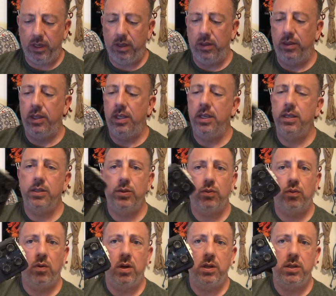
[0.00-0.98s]
These
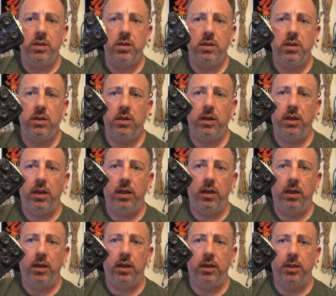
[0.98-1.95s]
run,
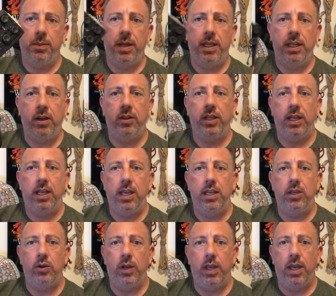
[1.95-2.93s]
depending on the kit
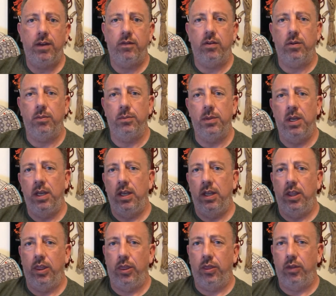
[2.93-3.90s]
you get, from
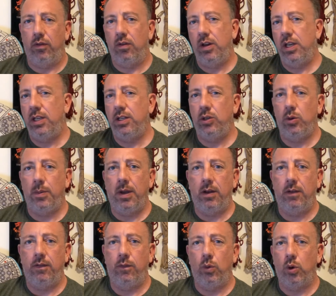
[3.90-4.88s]
$3 to about
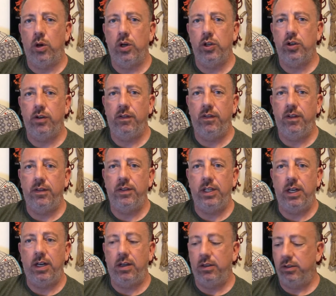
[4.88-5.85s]

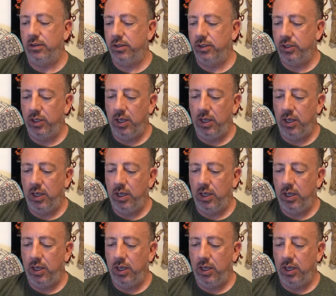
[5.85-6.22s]
$450.